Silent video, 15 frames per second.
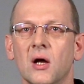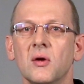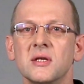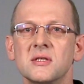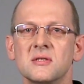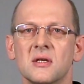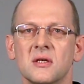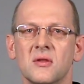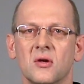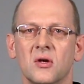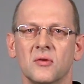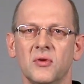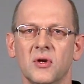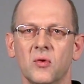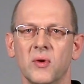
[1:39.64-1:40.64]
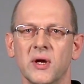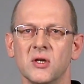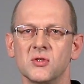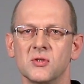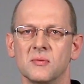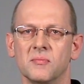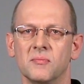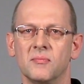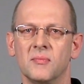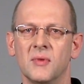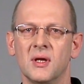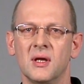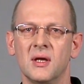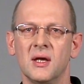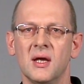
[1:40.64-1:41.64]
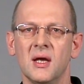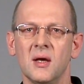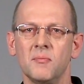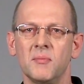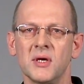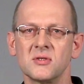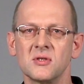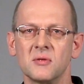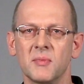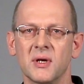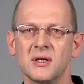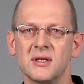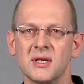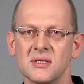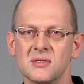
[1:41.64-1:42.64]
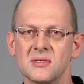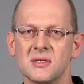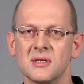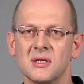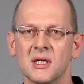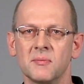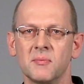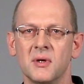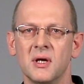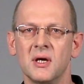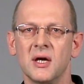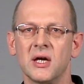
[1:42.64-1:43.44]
Now let's start the configuration. Based on my test setup,